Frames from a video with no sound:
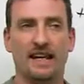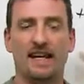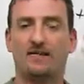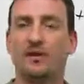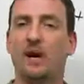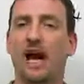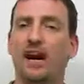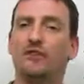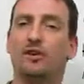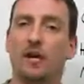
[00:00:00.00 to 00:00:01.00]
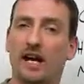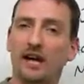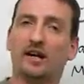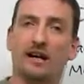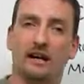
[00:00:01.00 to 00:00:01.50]
If you have your
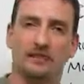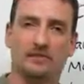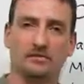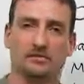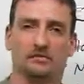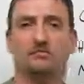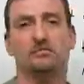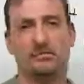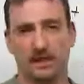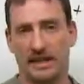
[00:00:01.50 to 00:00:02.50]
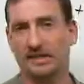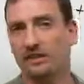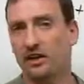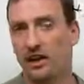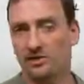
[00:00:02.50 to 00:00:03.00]
hair cut, that is a
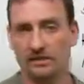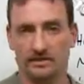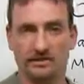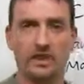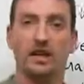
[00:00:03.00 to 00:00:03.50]
causative.